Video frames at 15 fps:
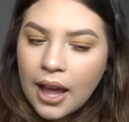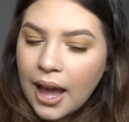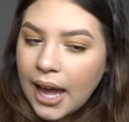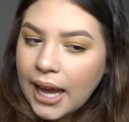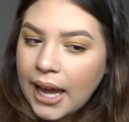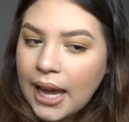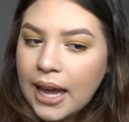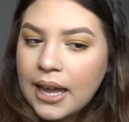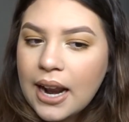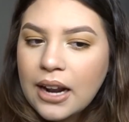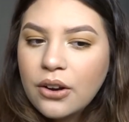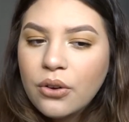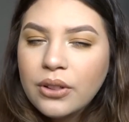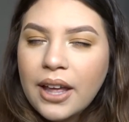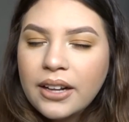and I
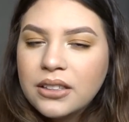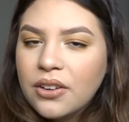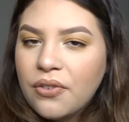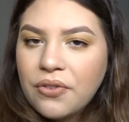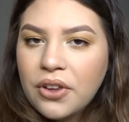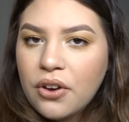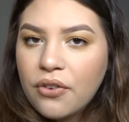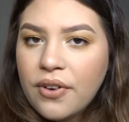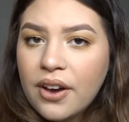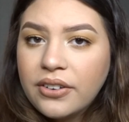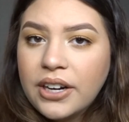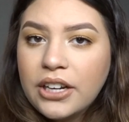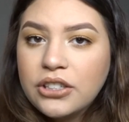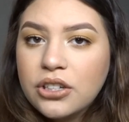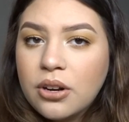don't like to feel
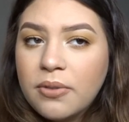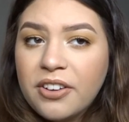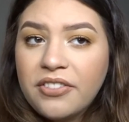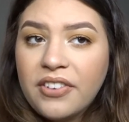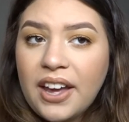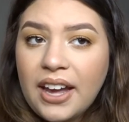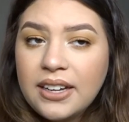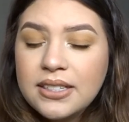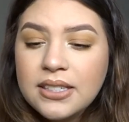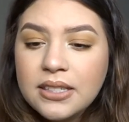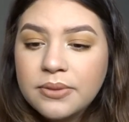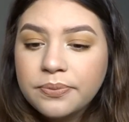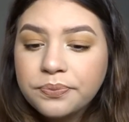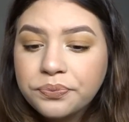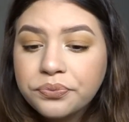foundation on my
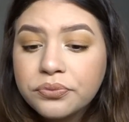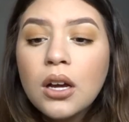face.